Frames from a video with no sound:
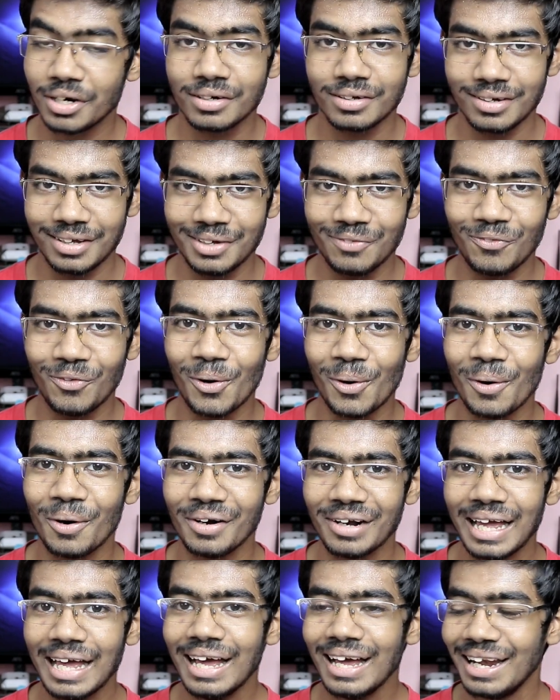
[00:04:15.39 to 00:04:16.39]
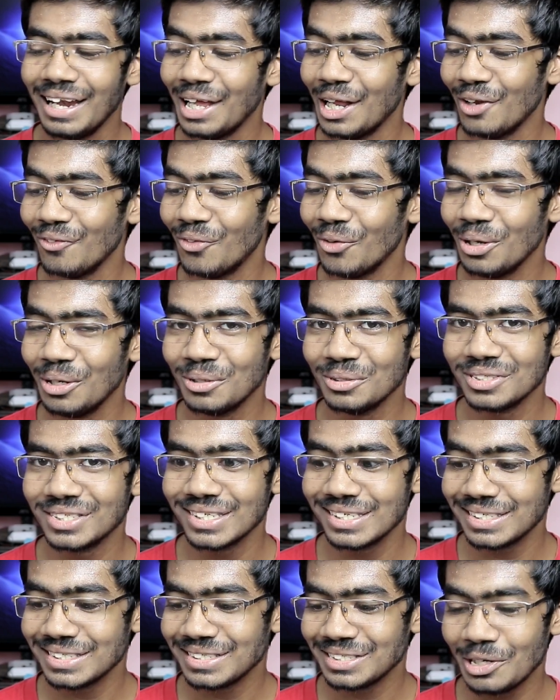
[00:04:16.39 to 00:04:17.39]
but for Lenovo
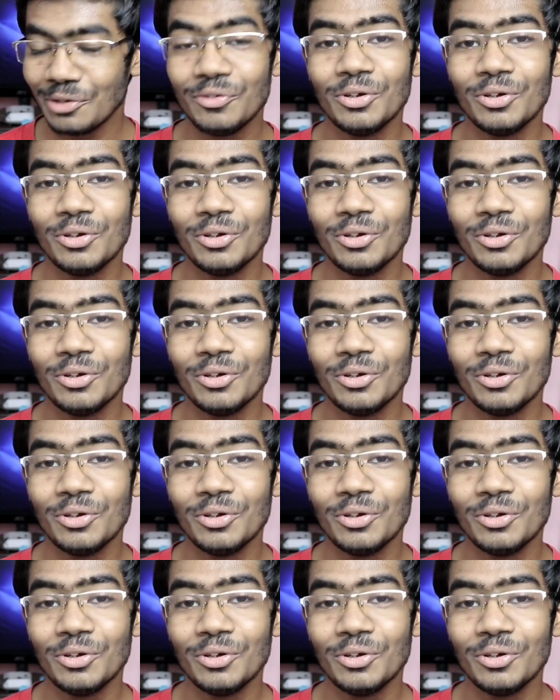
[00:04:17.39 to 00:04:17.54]
users,